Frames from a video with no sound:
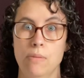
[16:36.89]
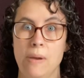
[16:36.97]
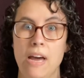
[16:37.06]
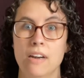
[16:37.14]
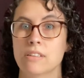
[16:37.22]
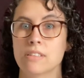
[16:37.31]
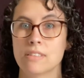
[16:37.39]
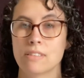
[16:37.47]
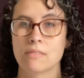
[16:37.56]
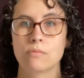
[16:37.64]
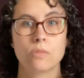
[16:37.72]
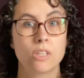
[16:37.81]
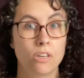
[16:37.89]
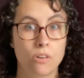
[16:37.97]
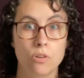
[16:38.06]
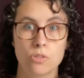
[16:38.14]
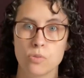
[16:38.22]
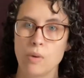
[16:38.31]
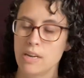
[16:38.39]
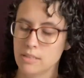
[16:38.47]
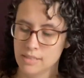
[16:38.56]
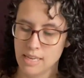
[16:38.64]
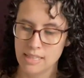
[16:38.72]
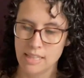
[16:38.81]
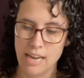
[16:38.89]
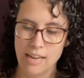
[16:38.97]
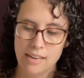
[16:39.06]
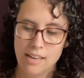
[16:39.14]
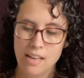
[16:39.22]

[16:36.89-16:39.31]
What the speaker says: patterns when they're whole sweaters like that.